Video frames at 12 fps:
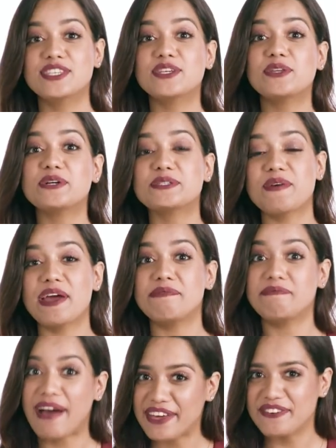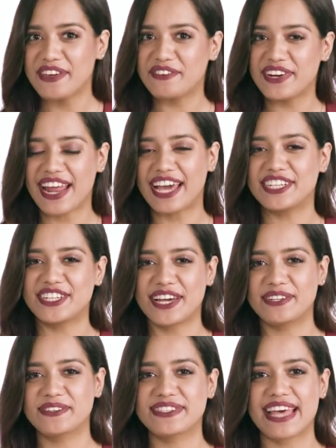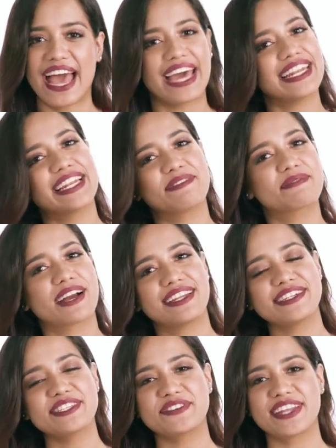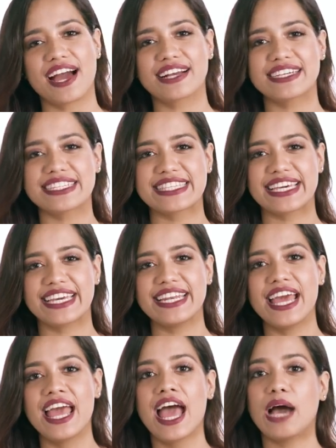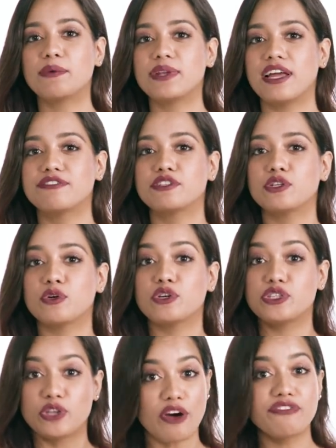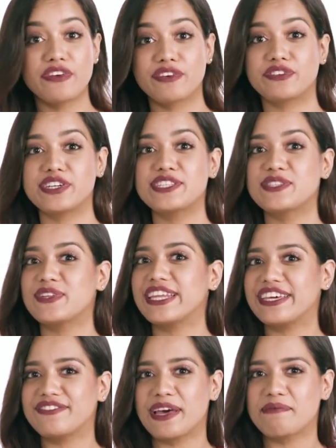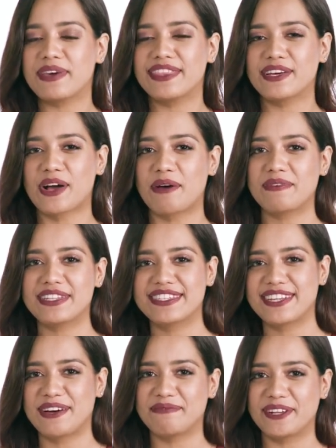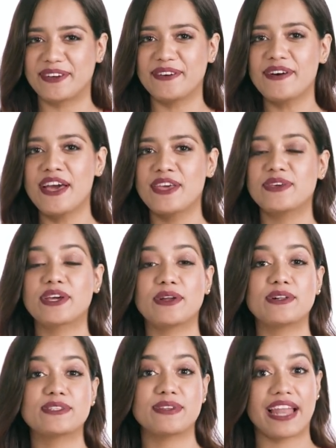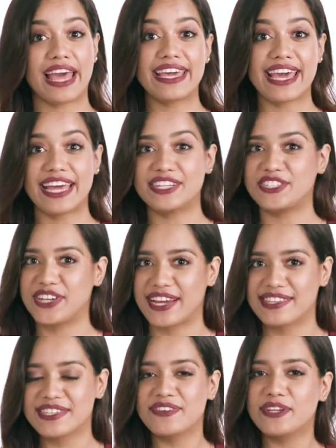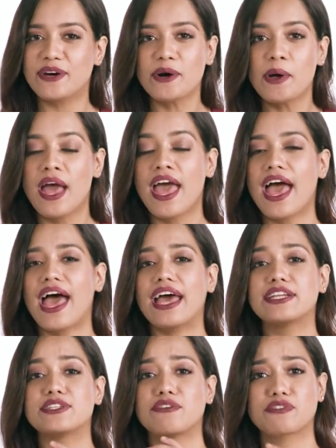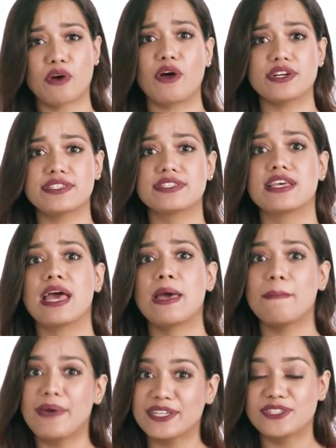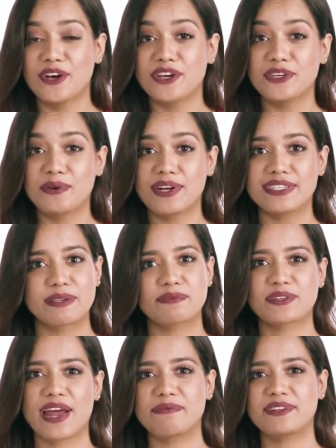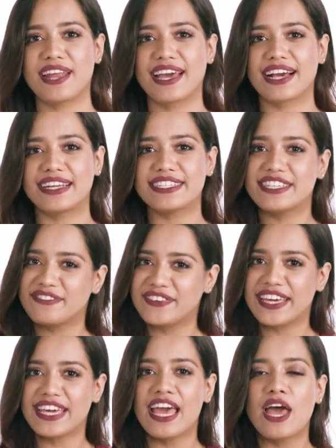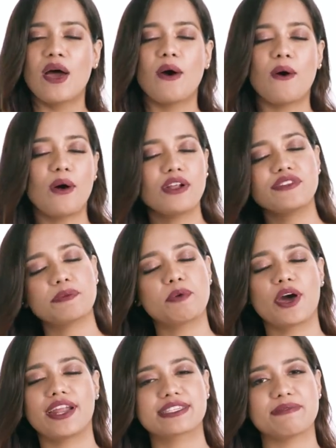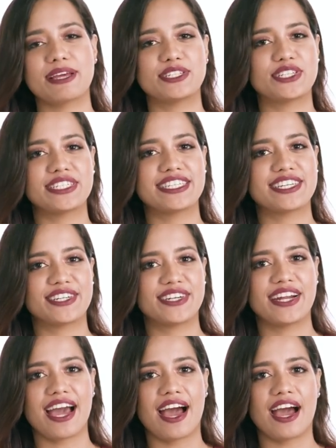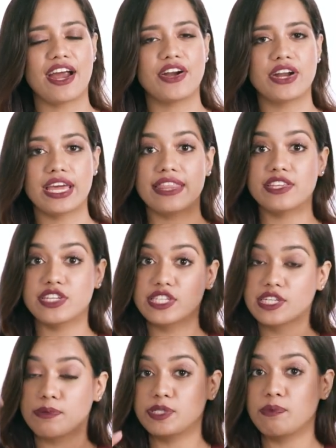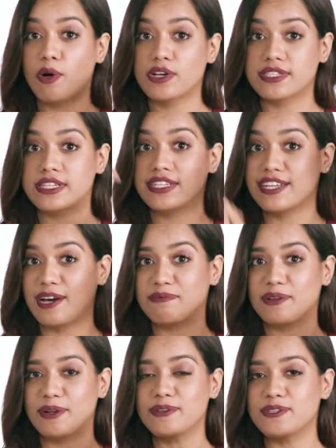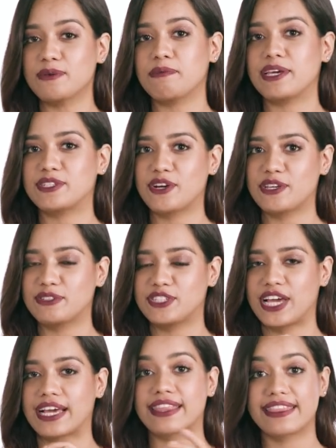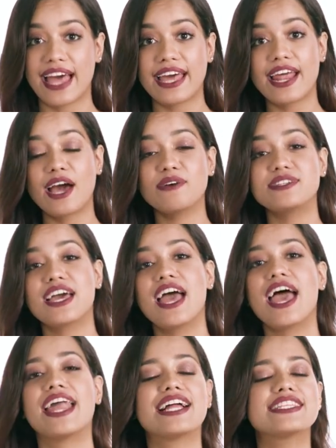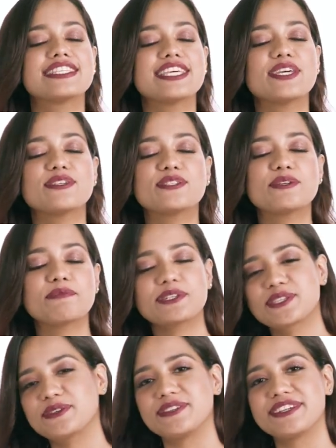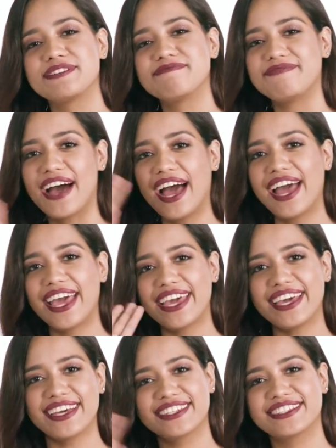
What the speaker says: So those were my favorite eyeshadows and lip colors for darker skin. I would love to know your favorites, so leave them in the comments down below. You can also like and share this video. And of course, make sure you are subscribed to Nykaa TV. All of the products mentioned here are in the description box down below, so make sure you check that out, and I'll see you super soon. Bye!